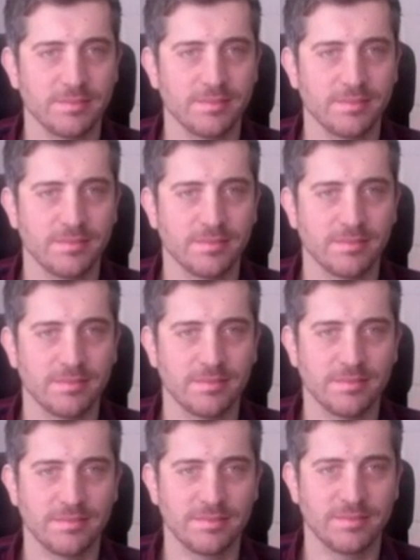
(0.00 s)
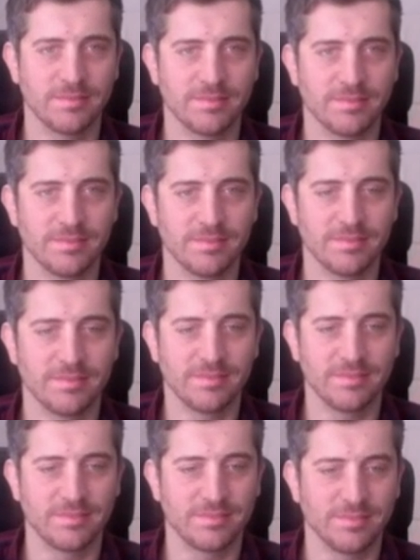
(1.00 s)

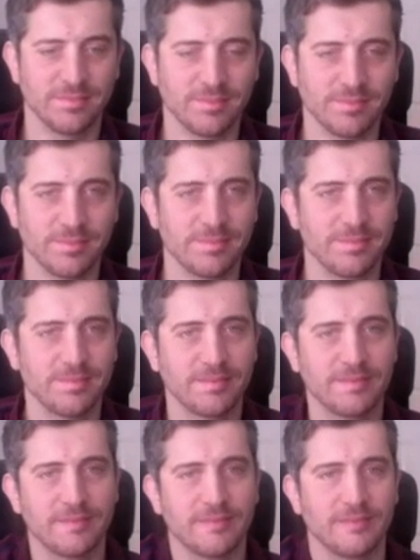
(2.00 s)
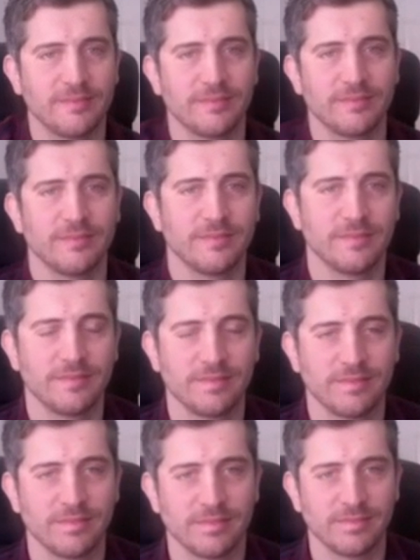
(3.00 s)

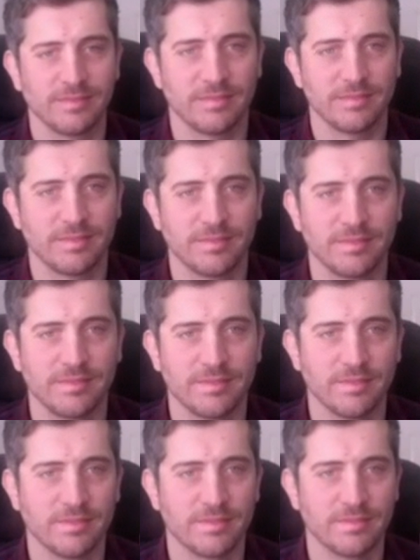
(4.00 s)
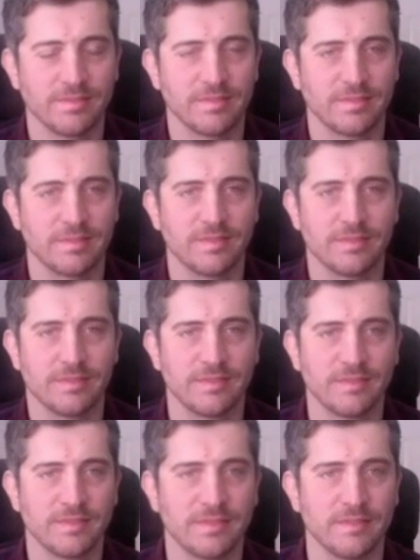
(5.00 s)

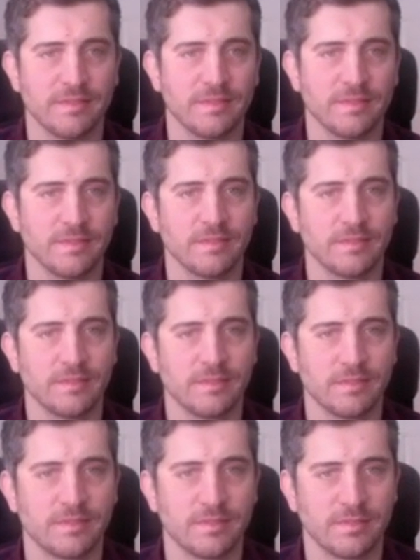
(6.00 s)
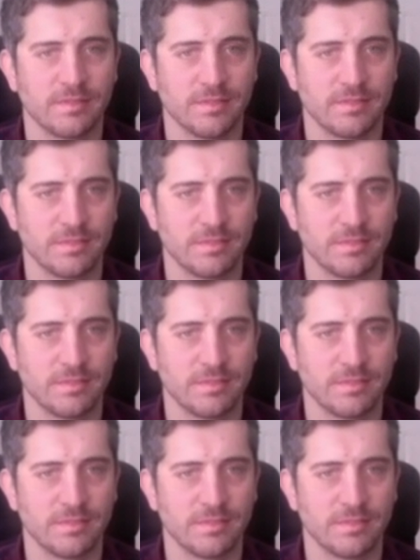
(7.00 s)
No words are spoken by the person on screen.